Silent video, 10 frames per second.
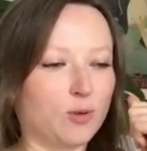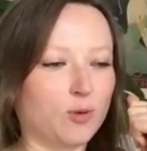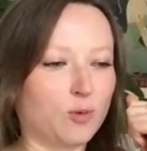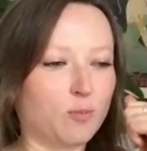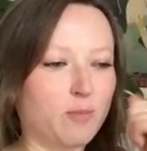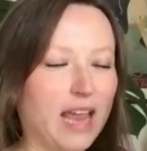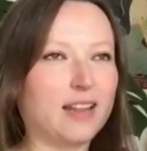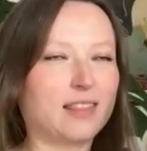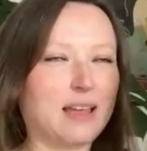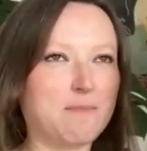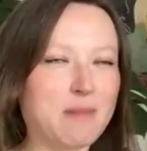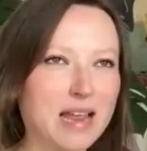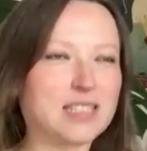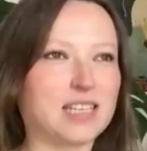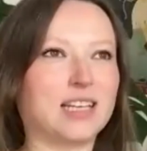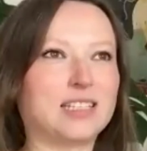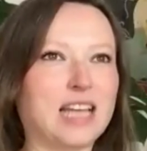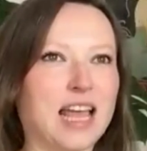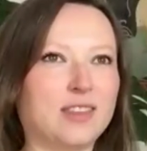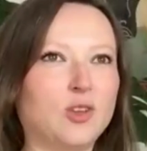who made it, they meant it,
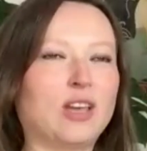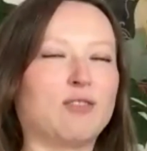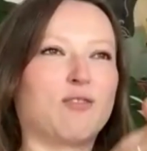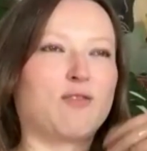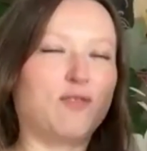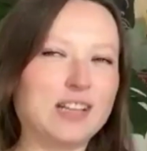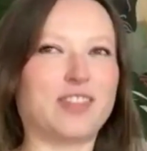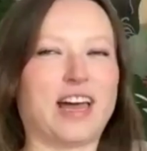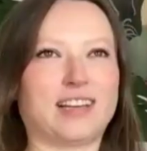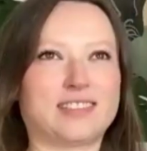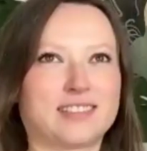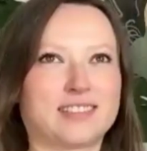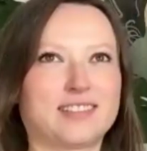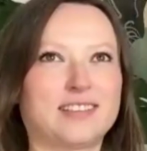and you can feel that.